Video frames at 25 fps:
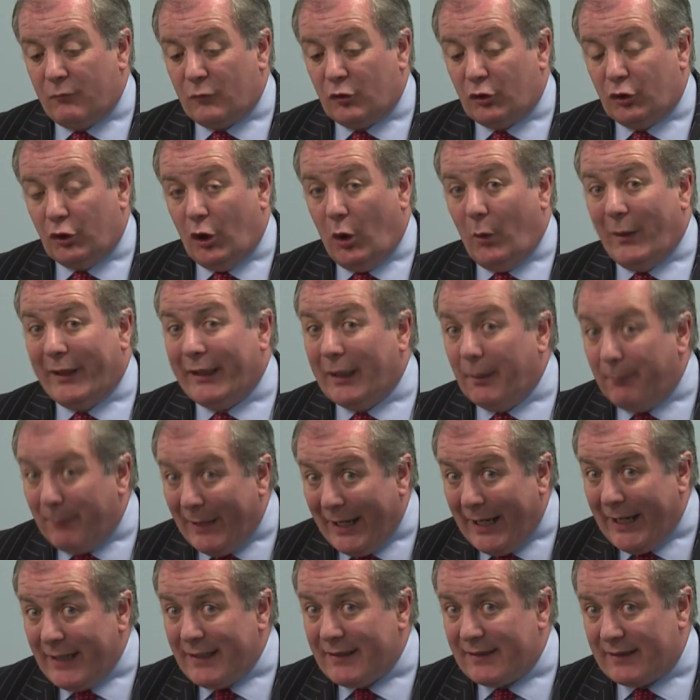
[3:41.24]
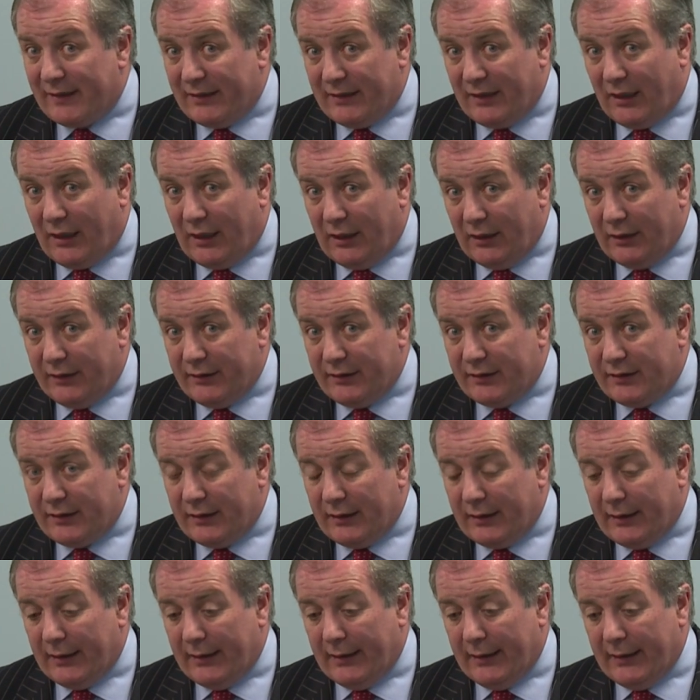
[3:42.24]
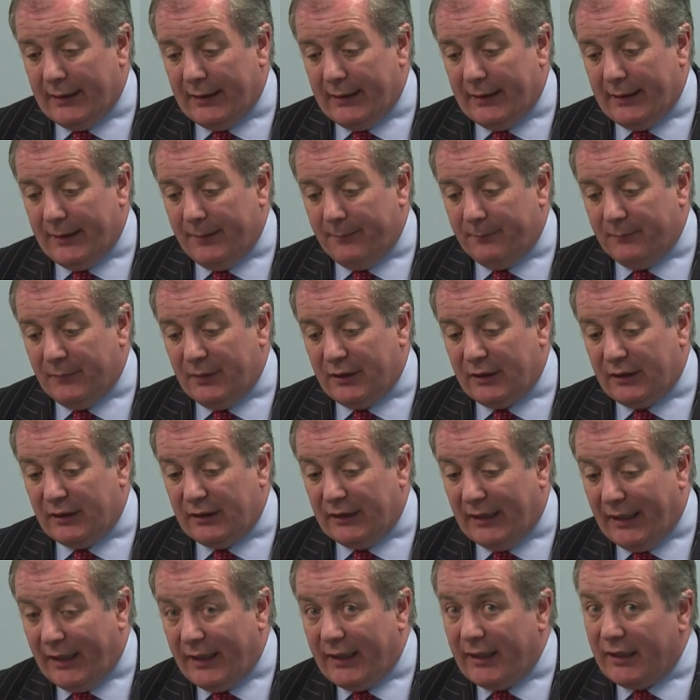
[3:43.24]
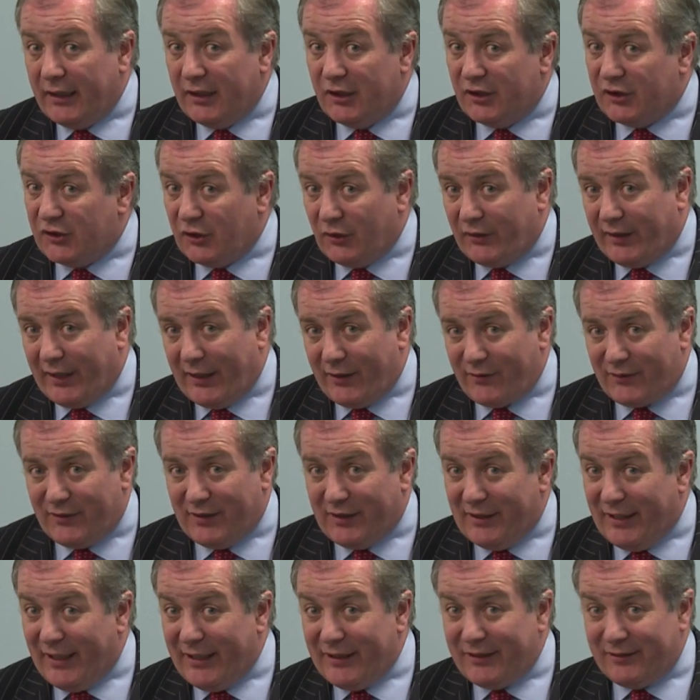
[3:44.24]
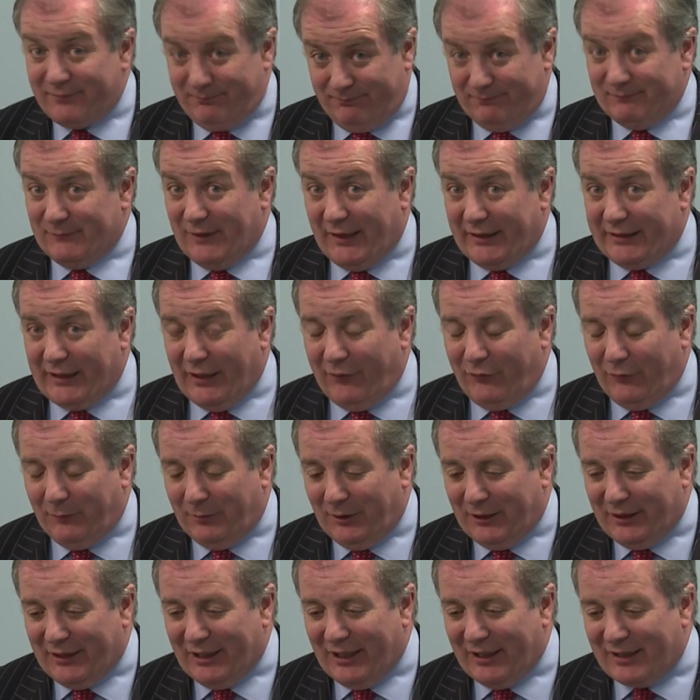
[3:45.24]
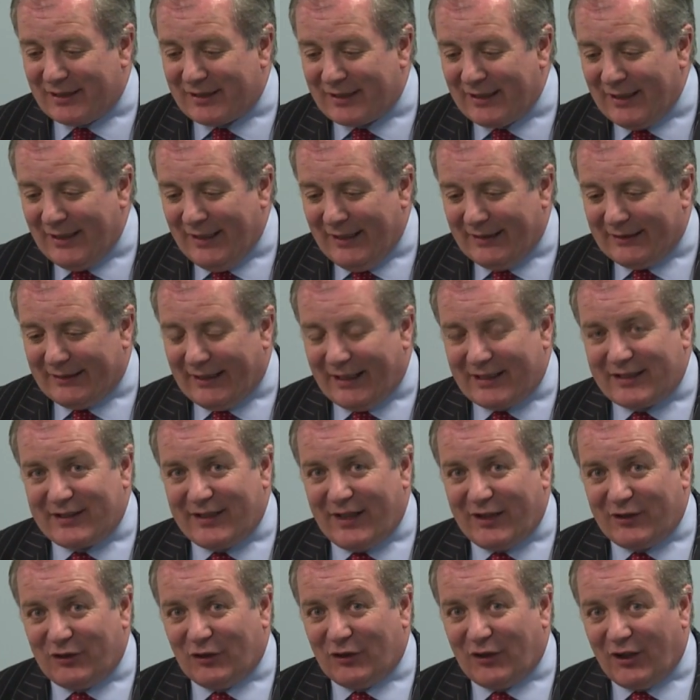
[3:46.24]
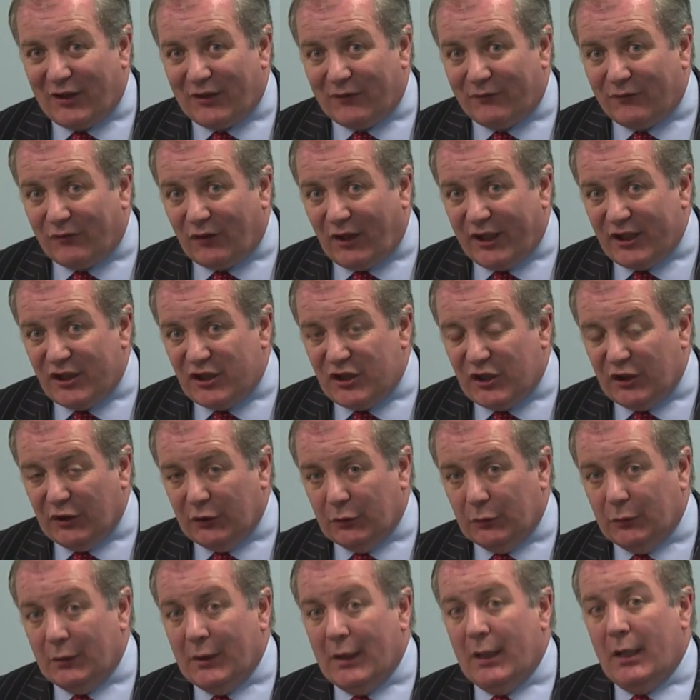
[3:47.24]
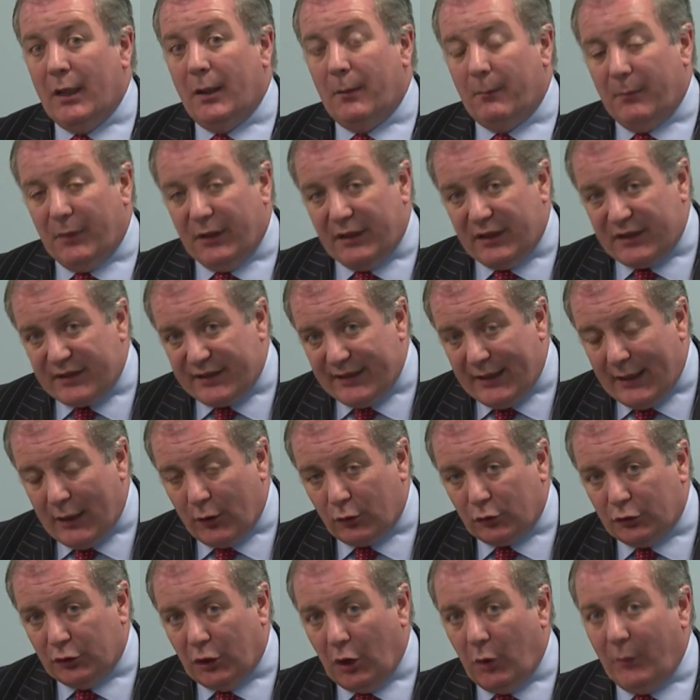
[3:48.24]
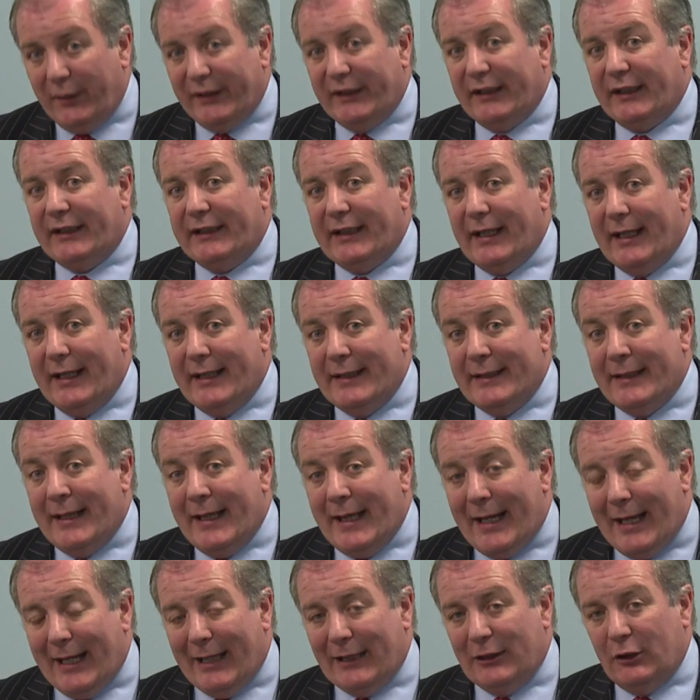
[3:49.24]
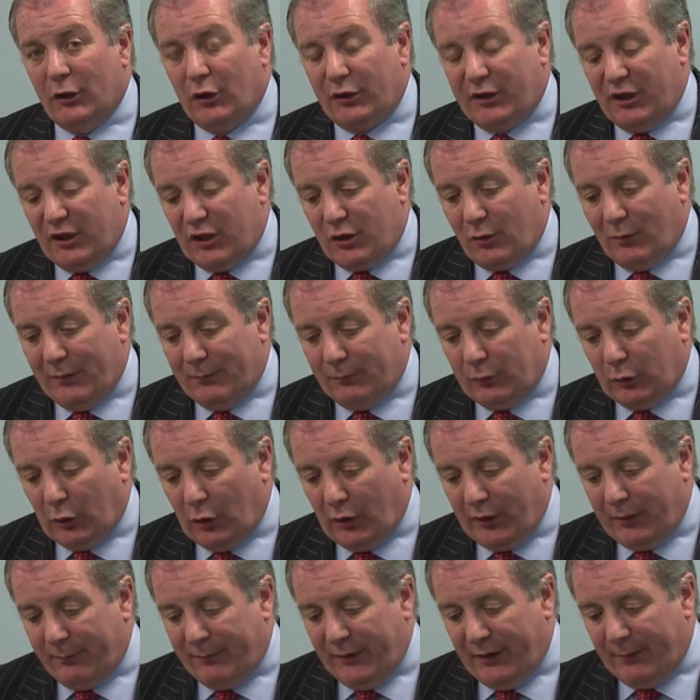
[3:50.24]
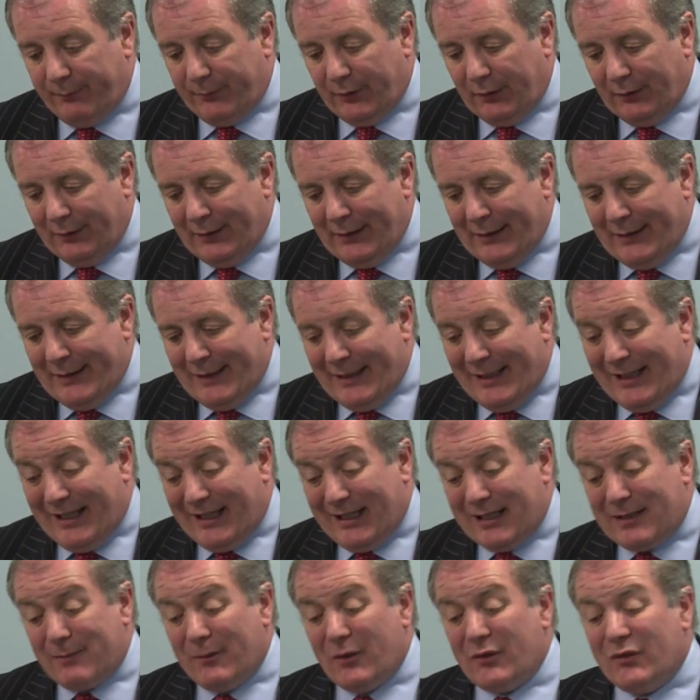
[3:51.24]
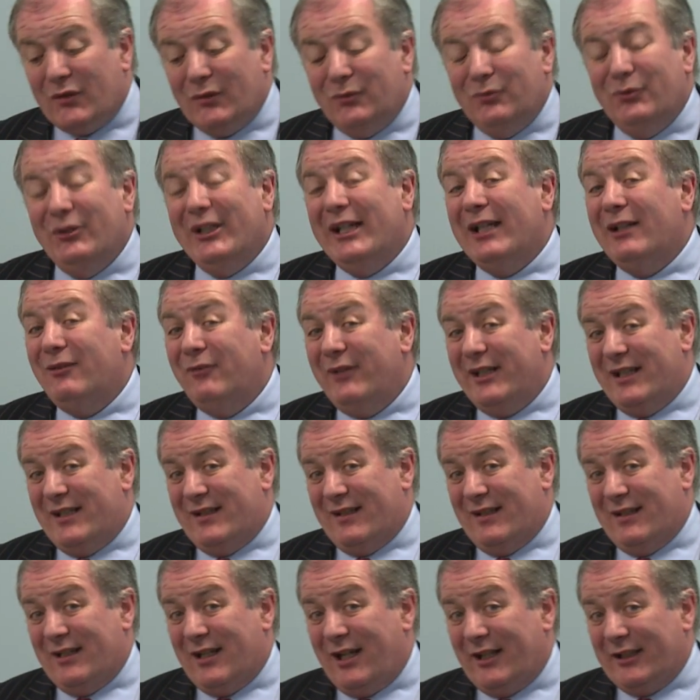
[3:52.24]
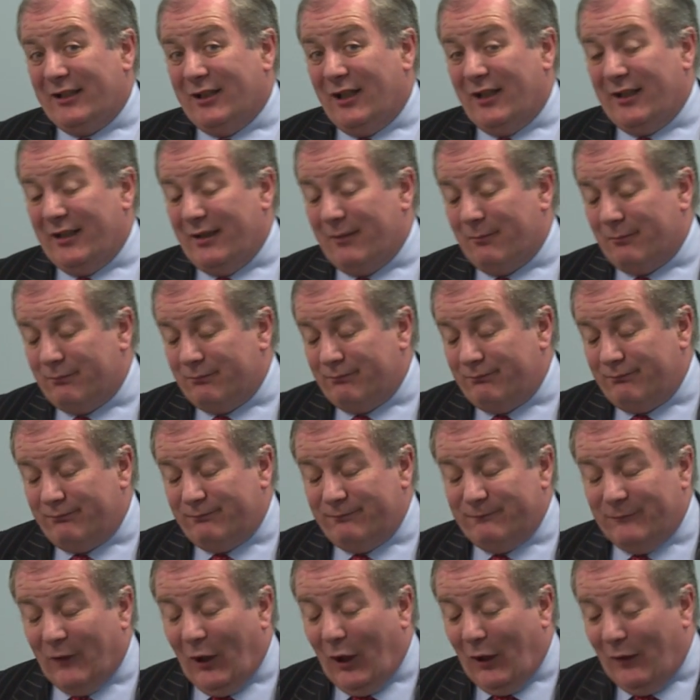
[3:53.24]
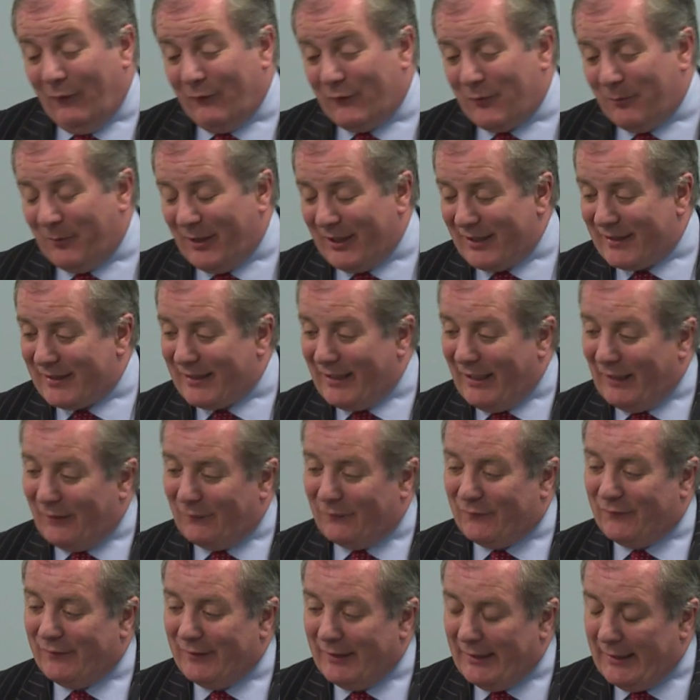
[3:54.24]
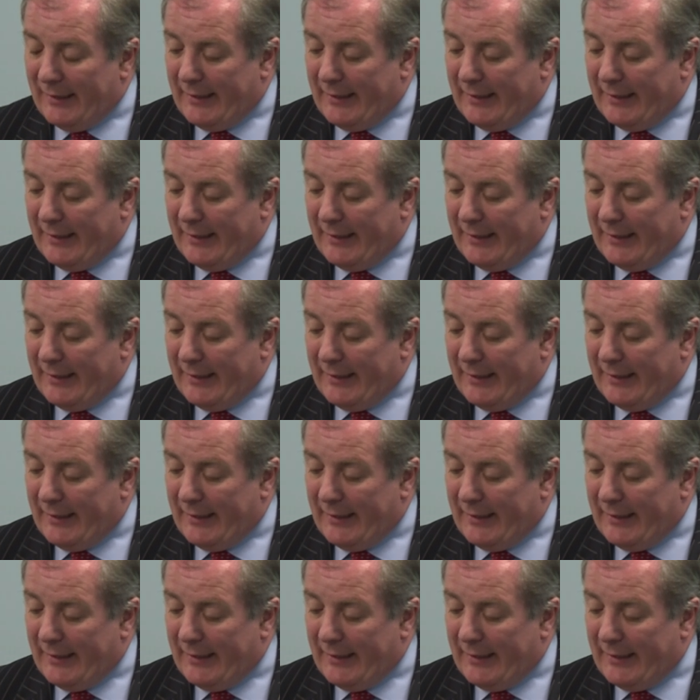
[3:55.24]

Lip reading: growing apace in Ireland. Yeah, in 2008, like everybody else, that sector got a fright too, but it's now growing again and looking to employ people. And I suppose the real reason I got involved myself